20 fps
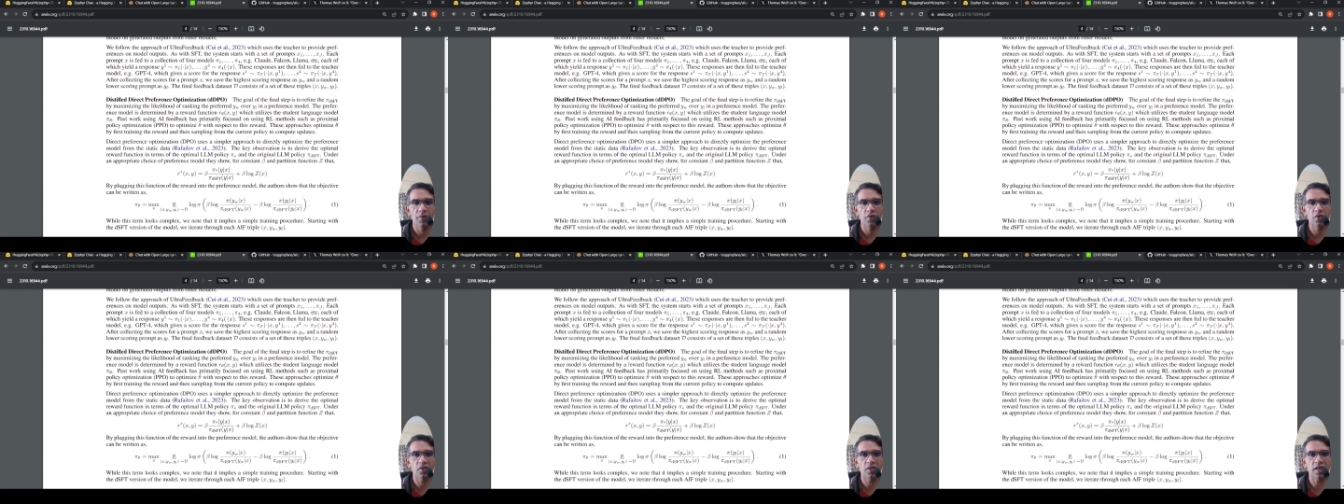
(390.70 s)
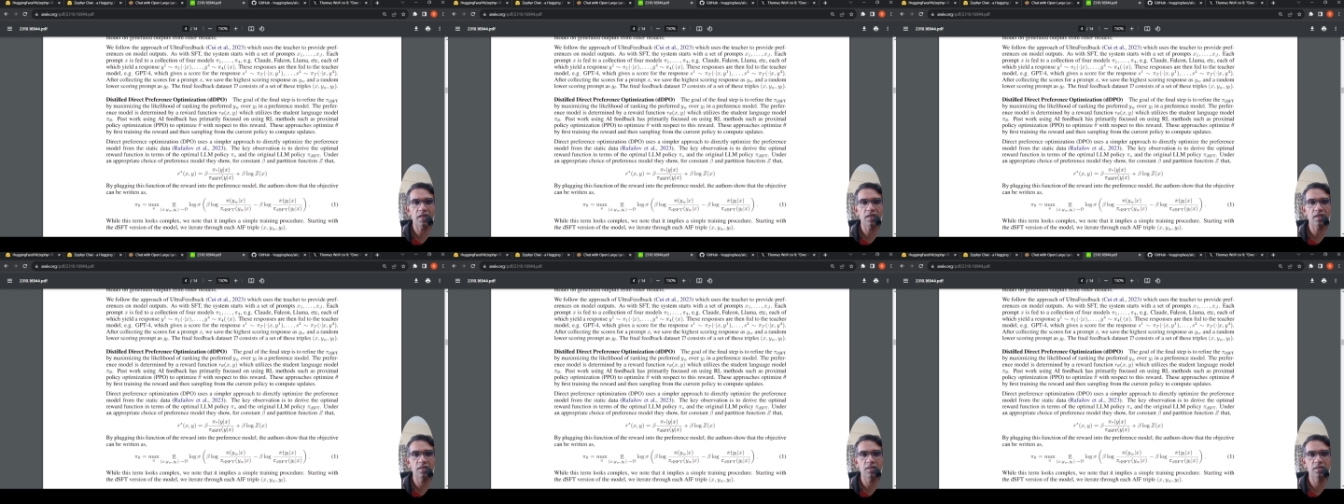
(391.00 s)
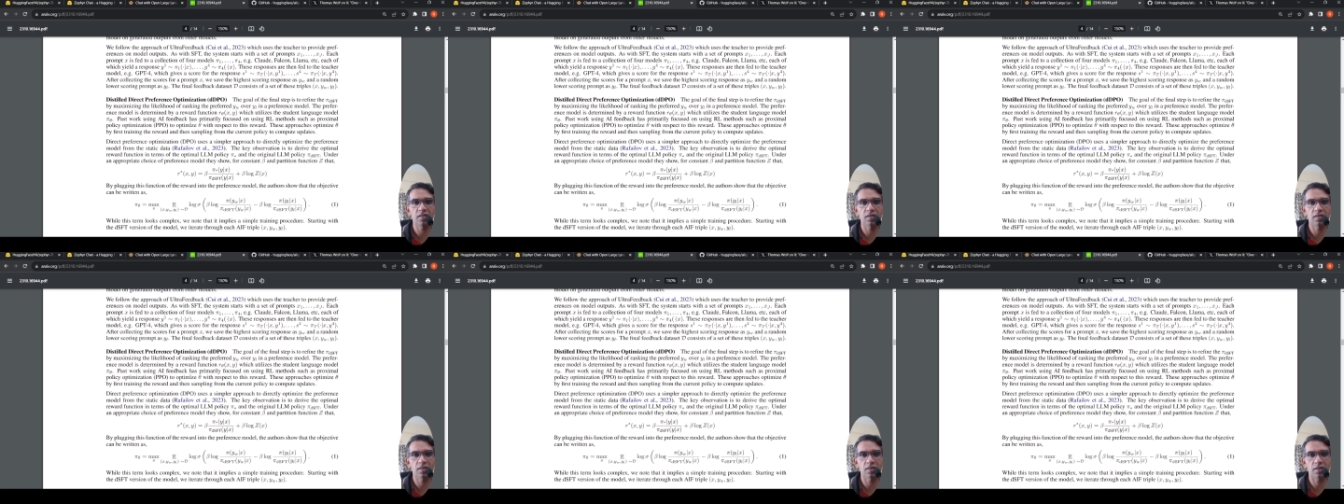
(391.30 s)
so that
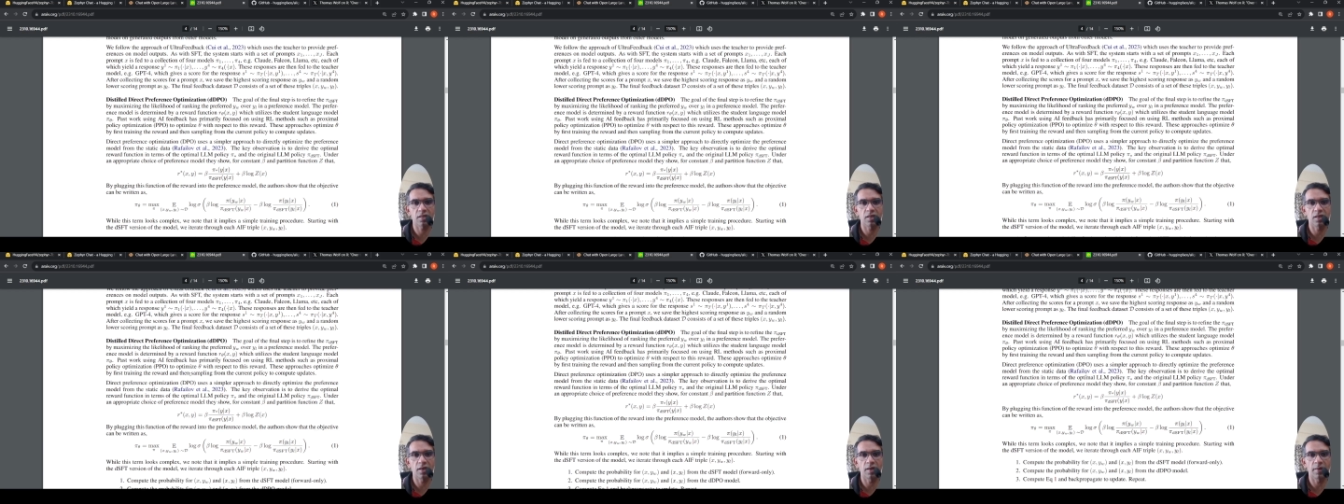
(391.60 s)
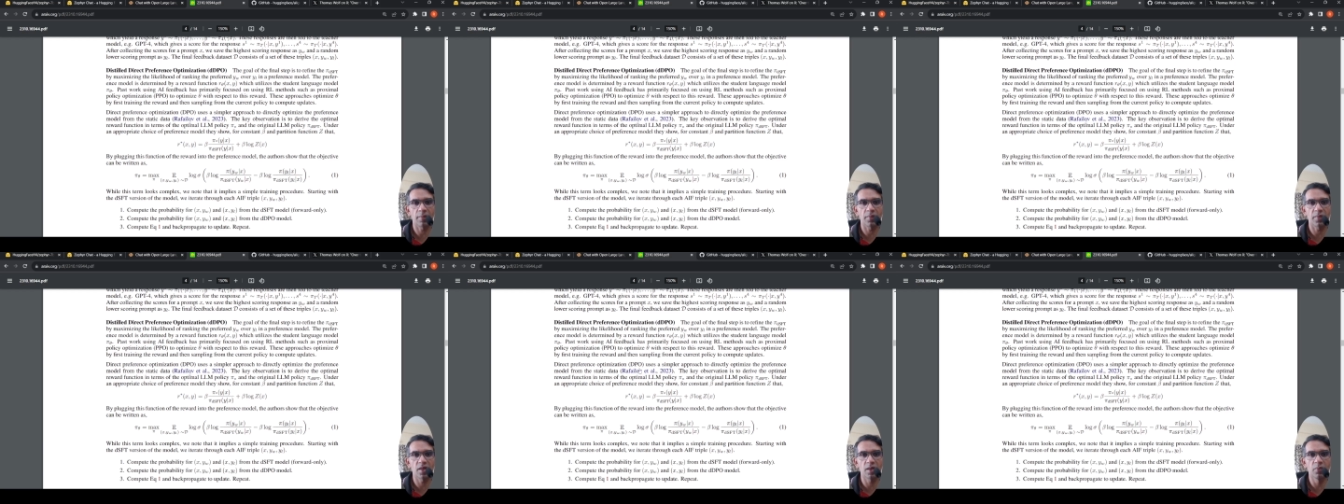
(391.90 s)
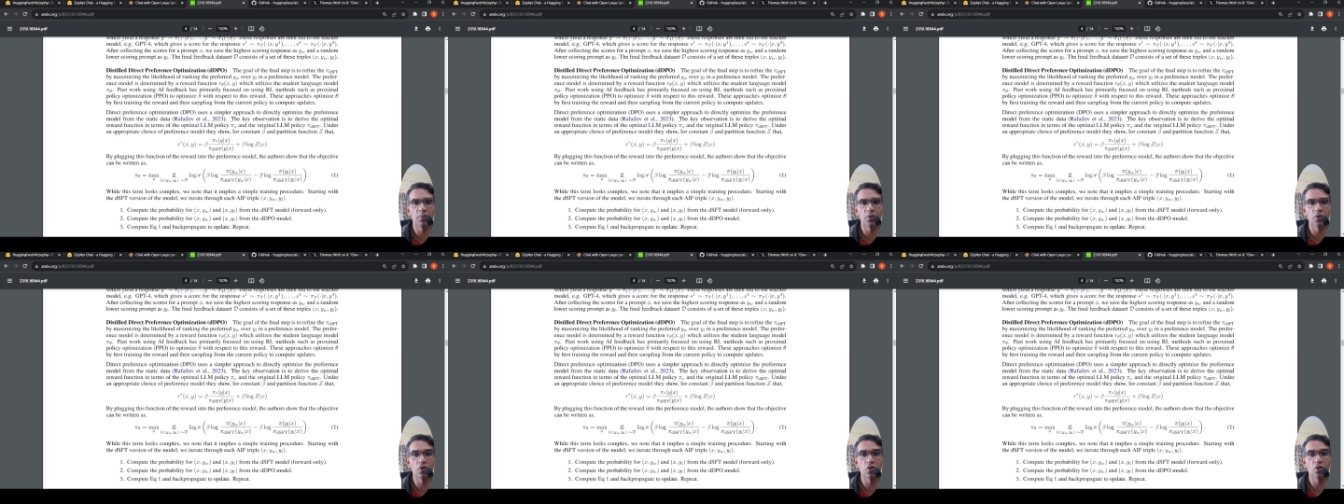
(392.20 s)
is uh,
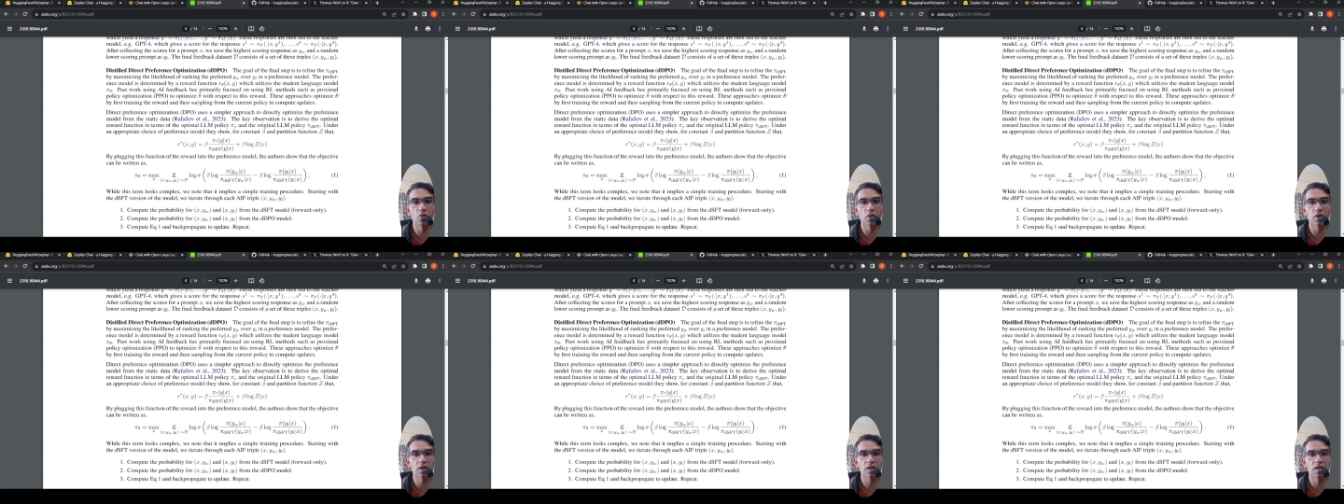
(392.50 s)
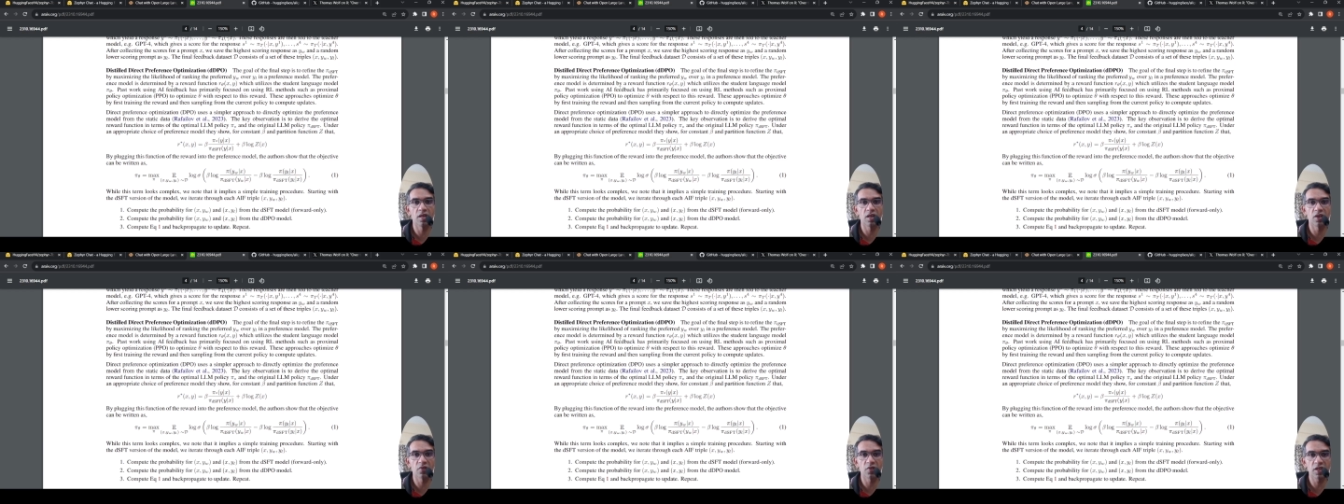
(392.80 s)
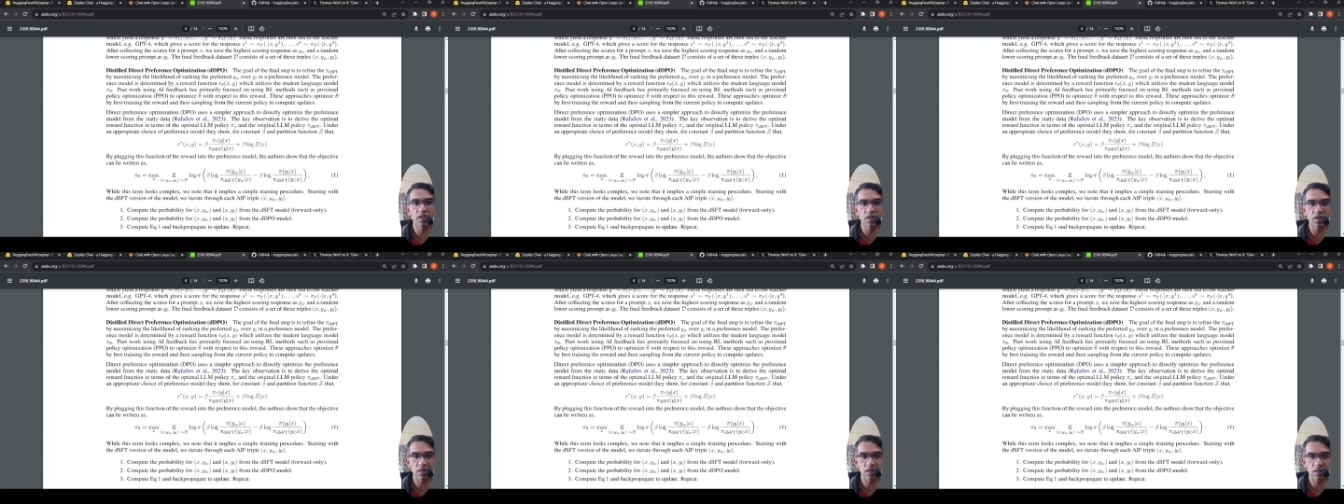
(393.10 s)
improved over here with